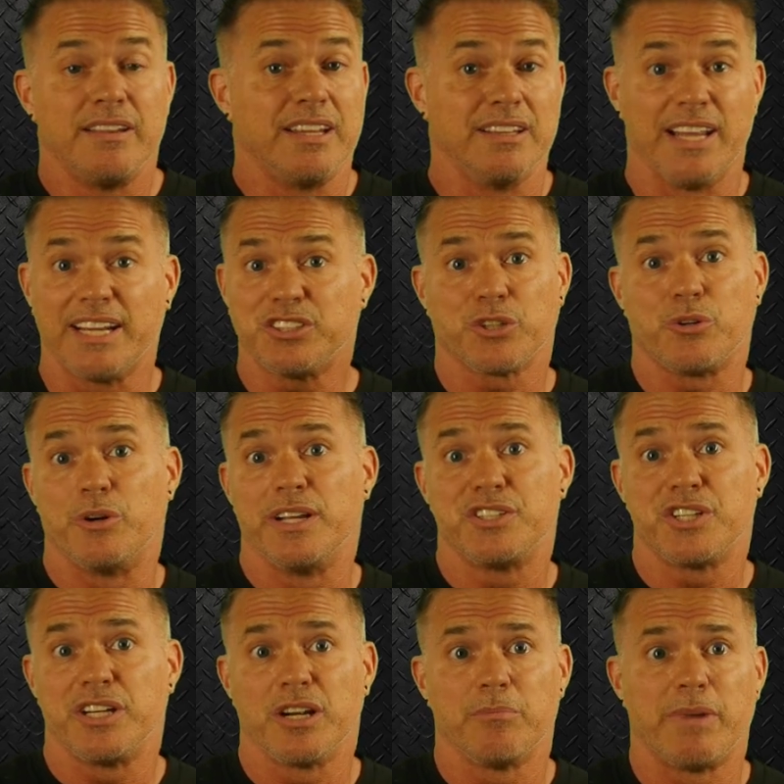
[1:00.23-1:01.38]
the electrical
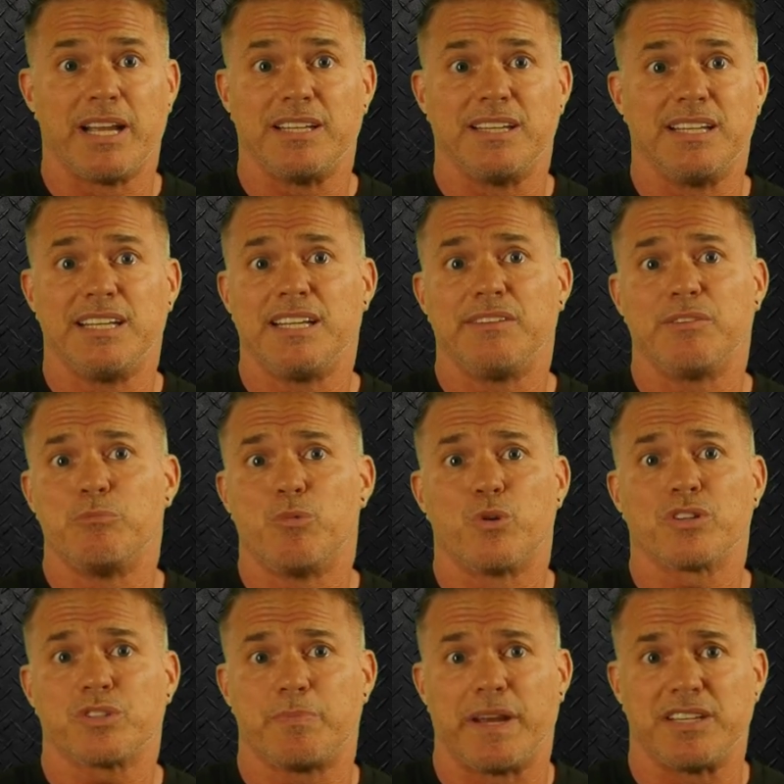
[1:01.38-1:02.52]
engineer might need even more
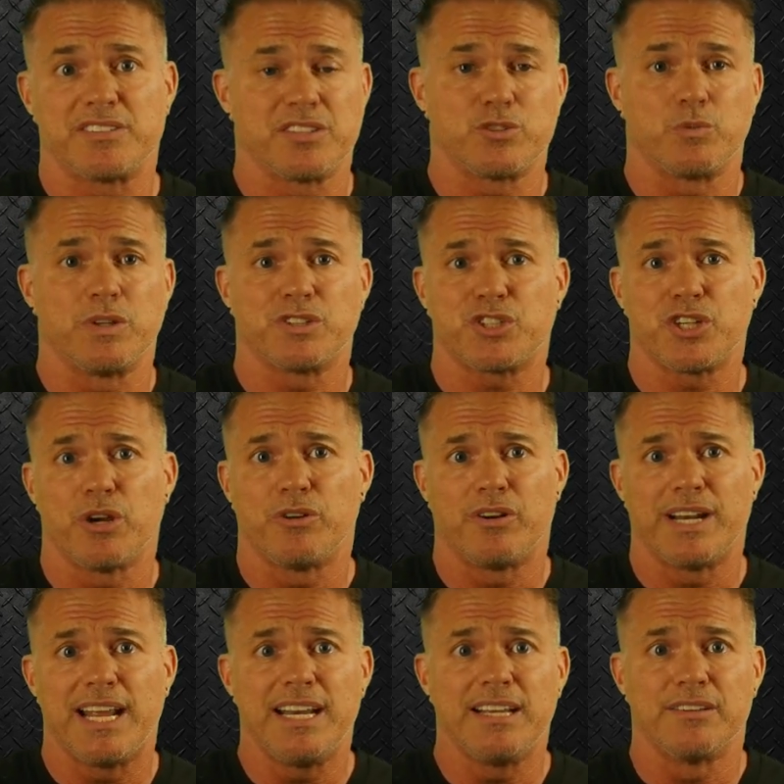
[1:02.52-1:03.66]
space than what's shown on
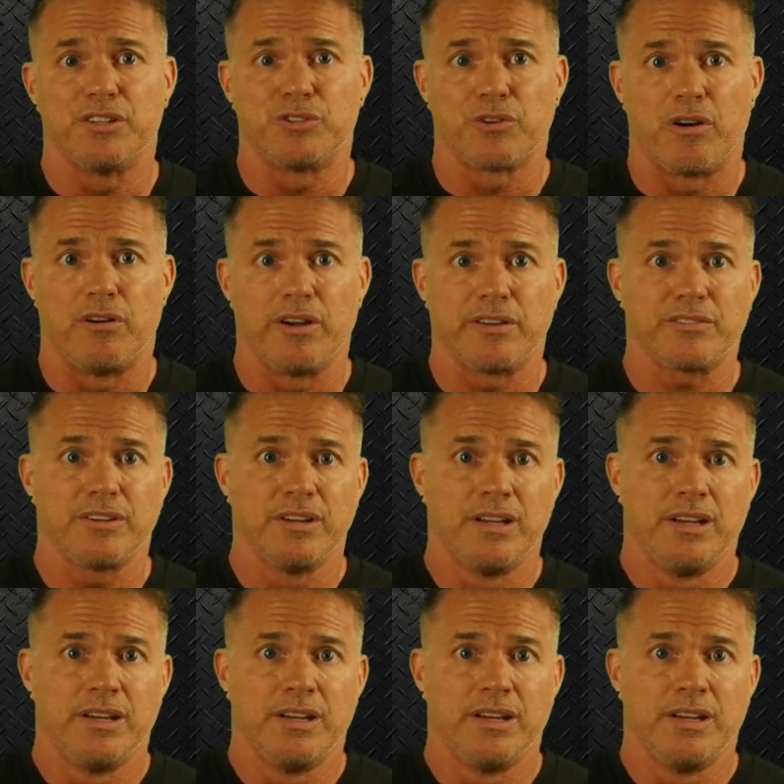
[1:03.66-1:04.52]
any of the drawings.